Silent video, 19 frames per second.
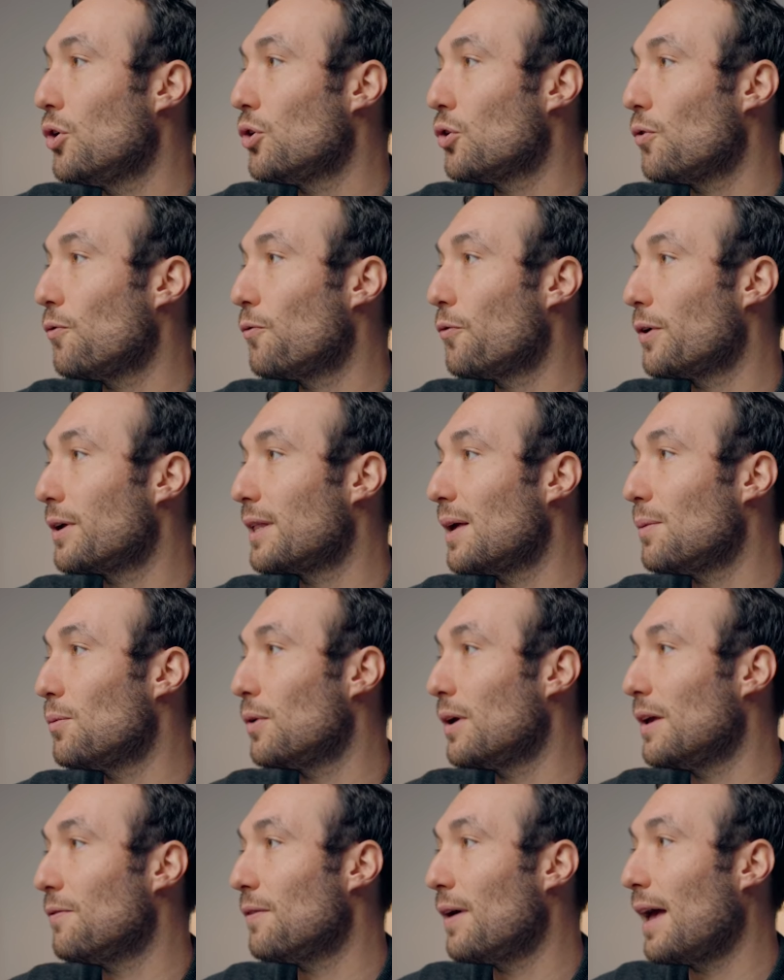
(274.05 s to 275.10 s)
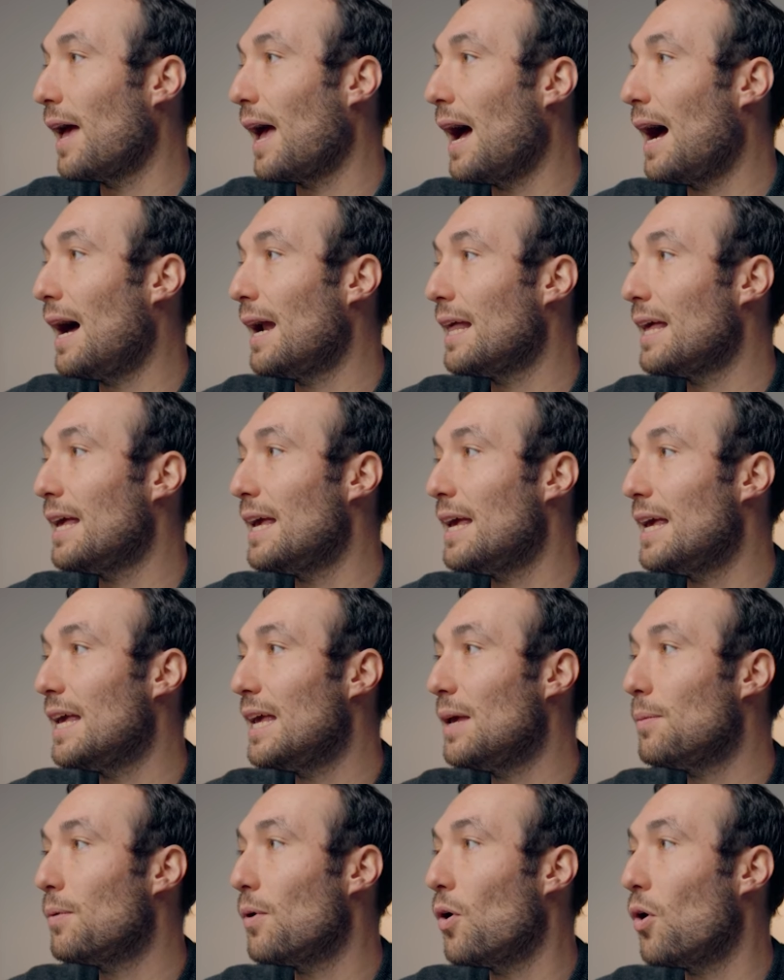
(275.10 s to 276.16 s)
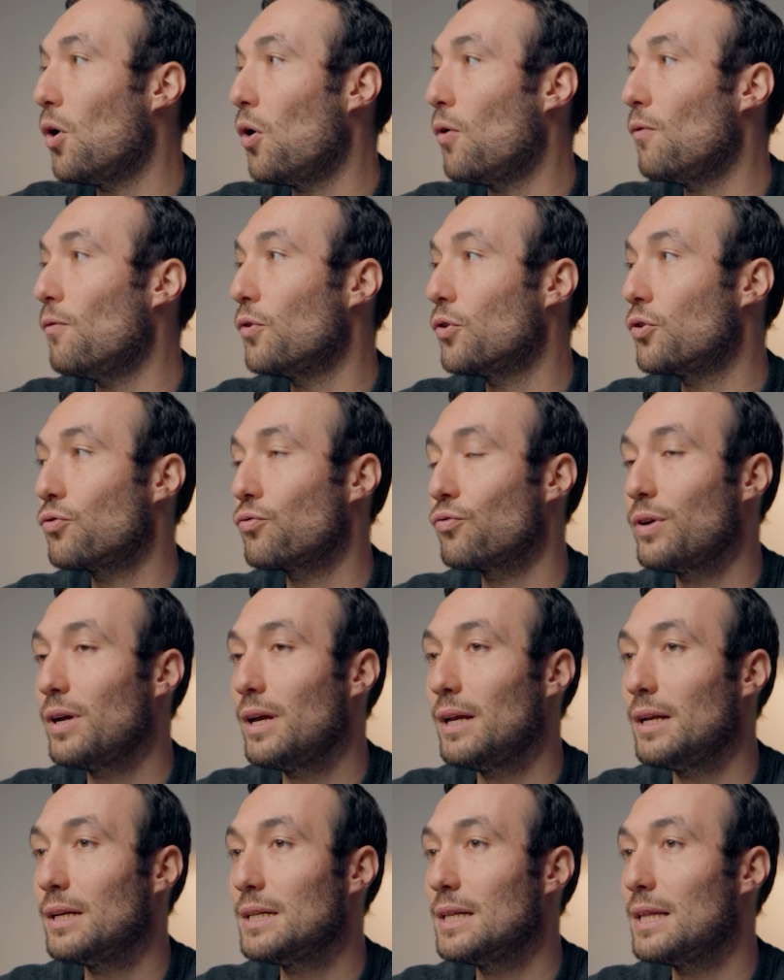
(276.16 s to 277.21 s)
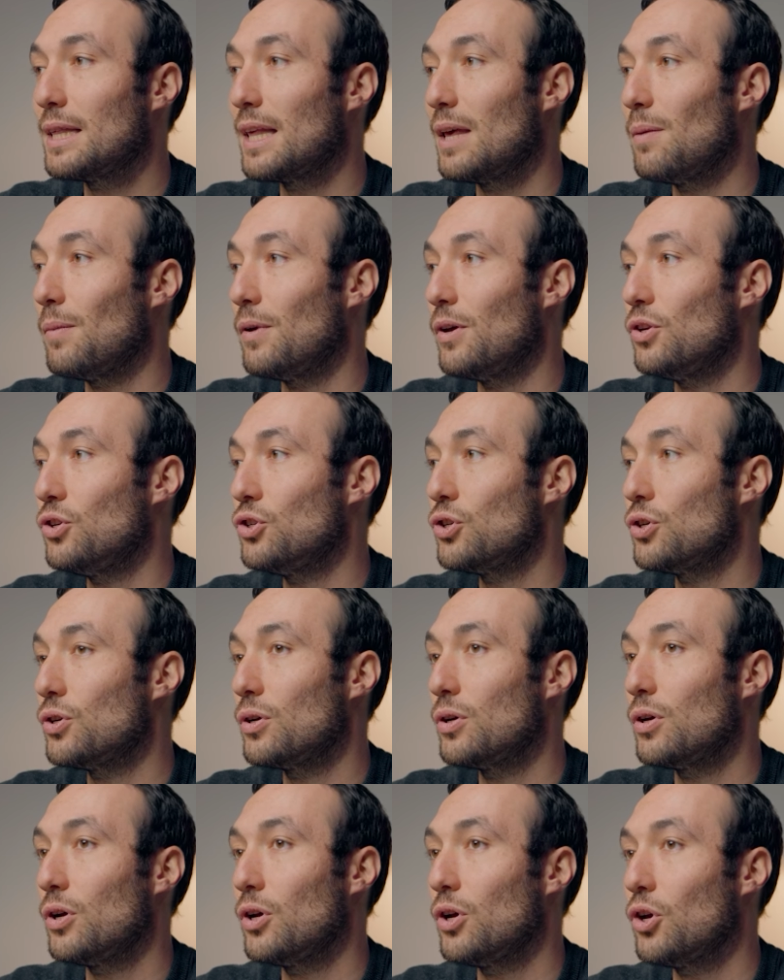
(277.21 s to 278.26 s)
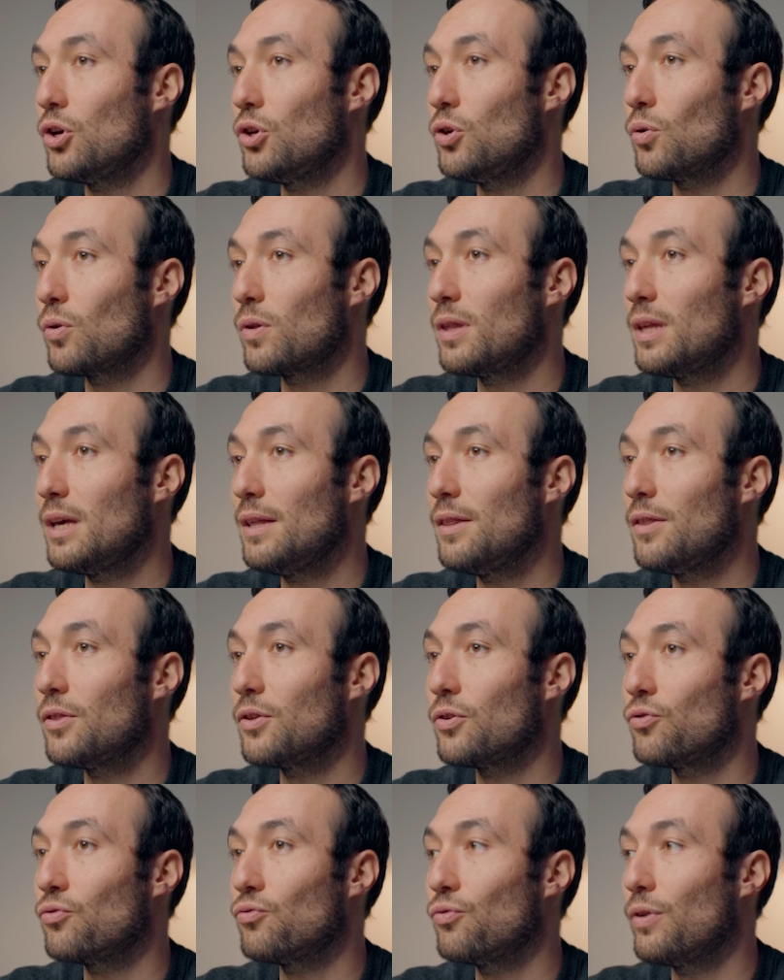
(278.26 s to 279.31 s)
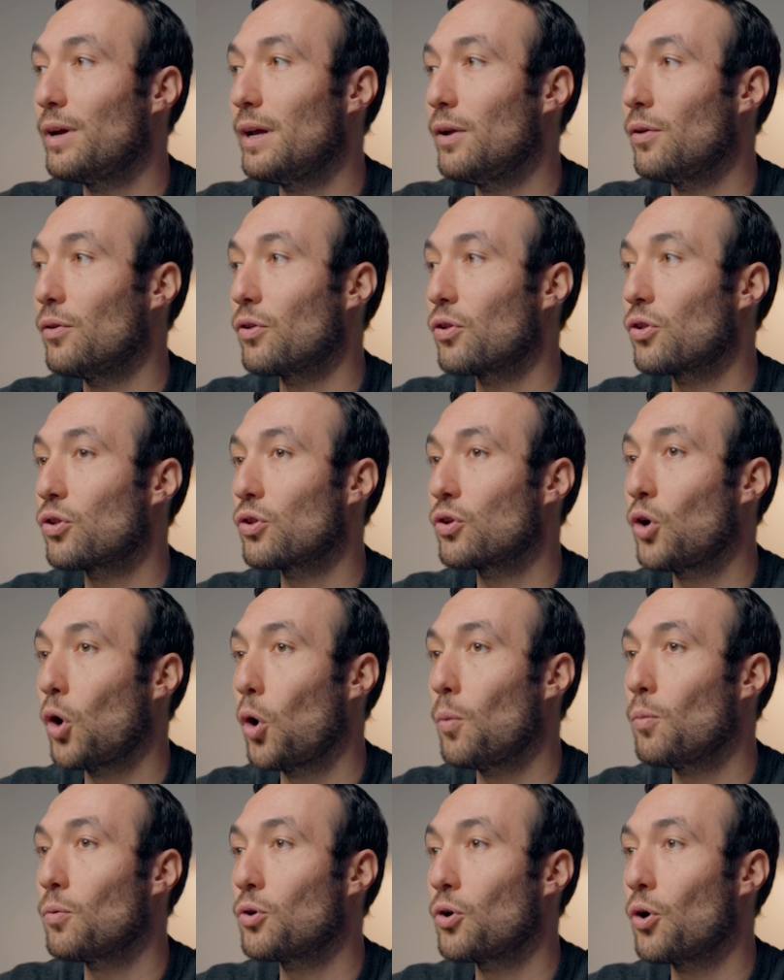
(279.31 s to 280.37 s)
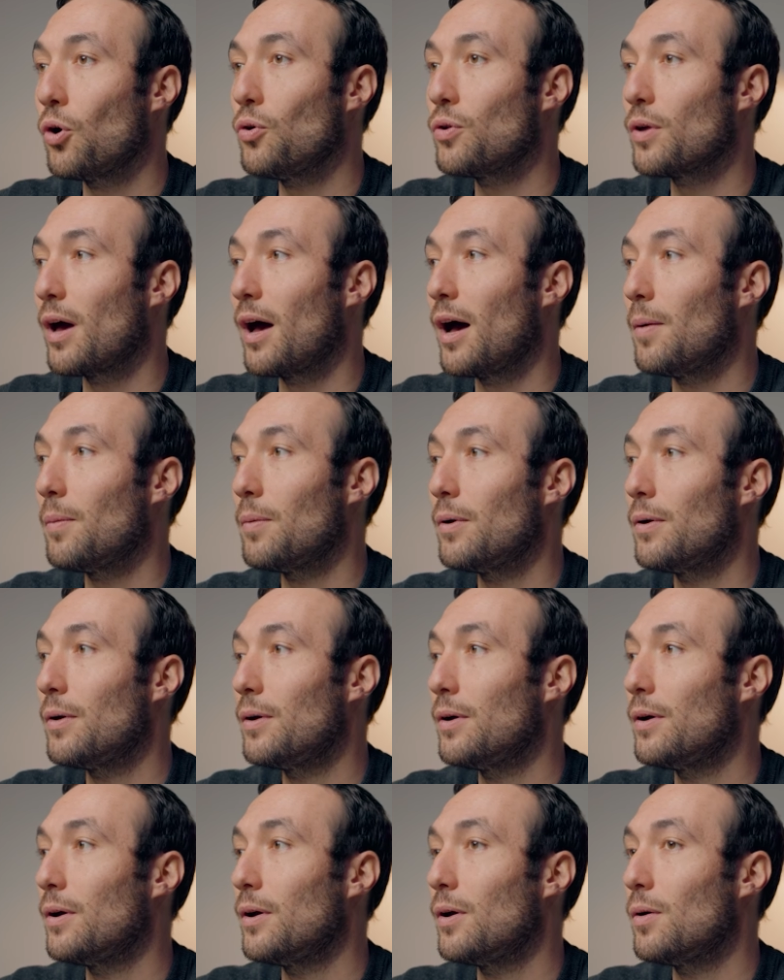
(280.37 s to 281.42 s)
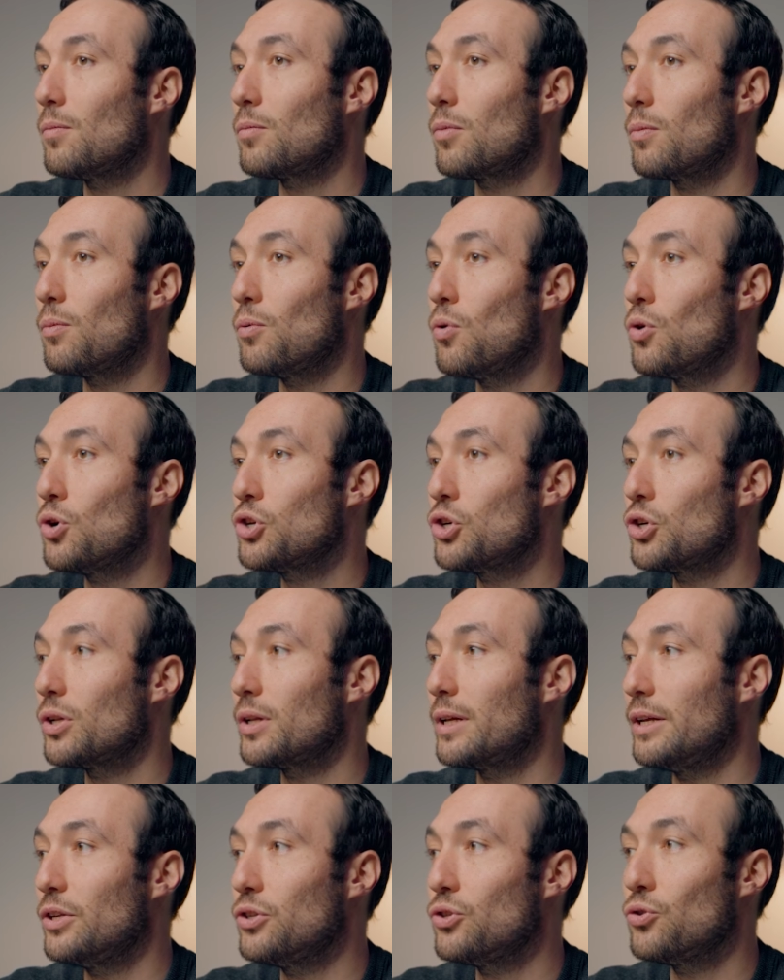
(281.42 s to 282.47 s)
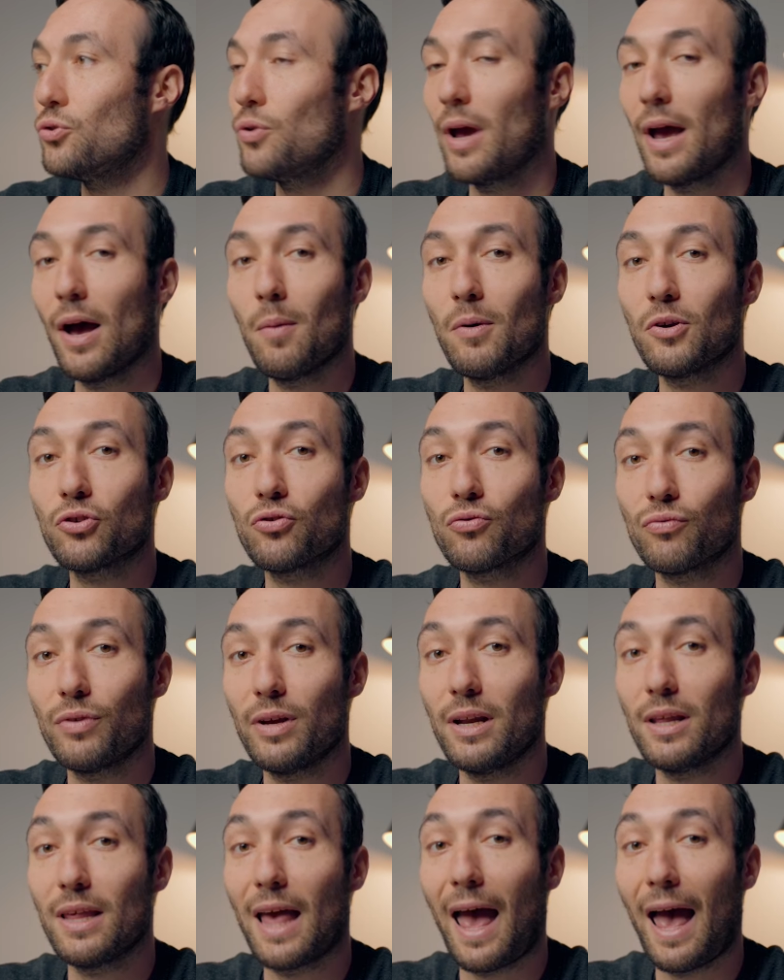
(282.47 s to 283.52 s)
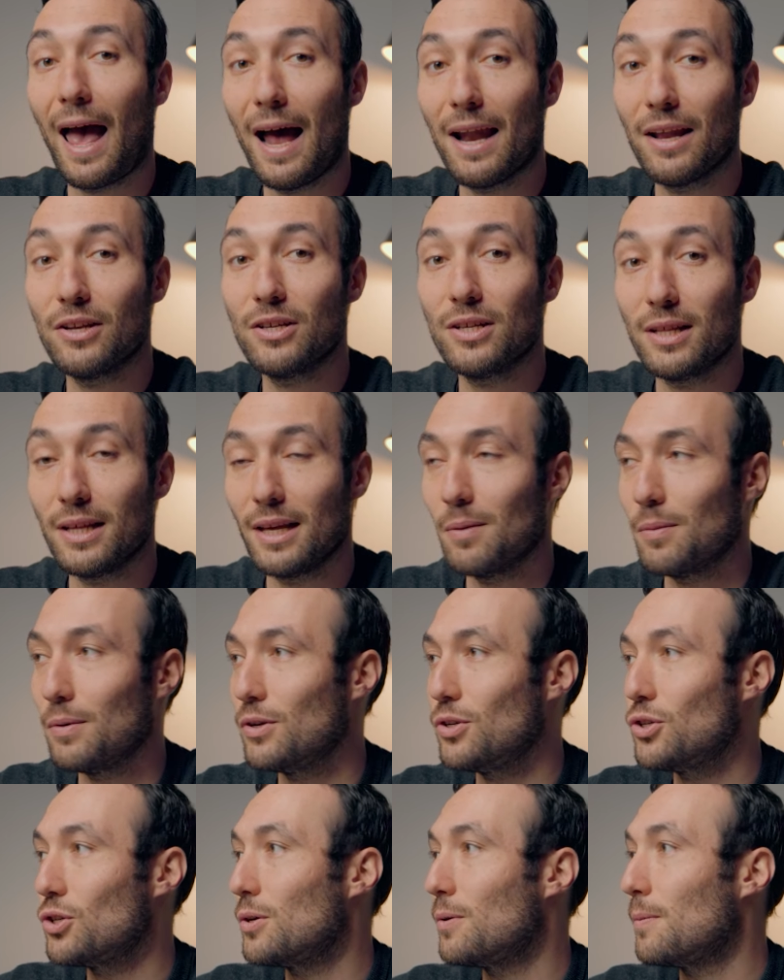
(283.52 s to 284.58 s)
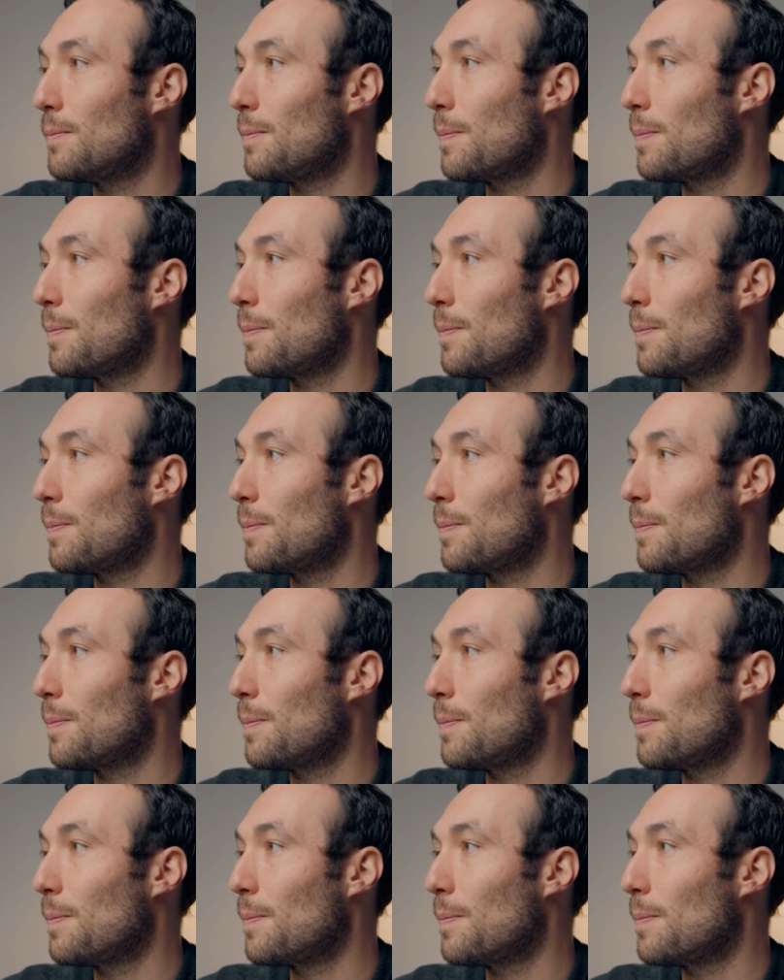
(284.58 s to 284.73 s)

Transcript: So for example, if I add a heap of green to this image, you'll see that the green on the scopes goes up proportionally to how much green is added to the image.